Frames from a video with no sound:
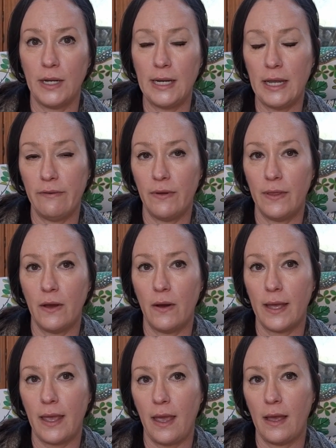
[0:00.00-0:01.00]
and even though
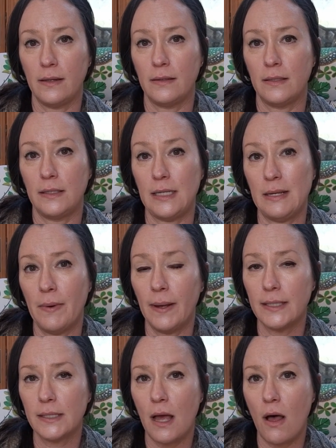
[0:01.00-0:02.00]
I can't see
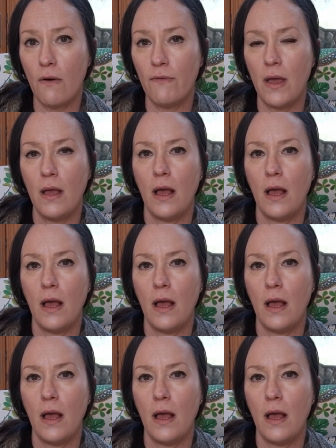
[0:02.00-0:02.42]
myself,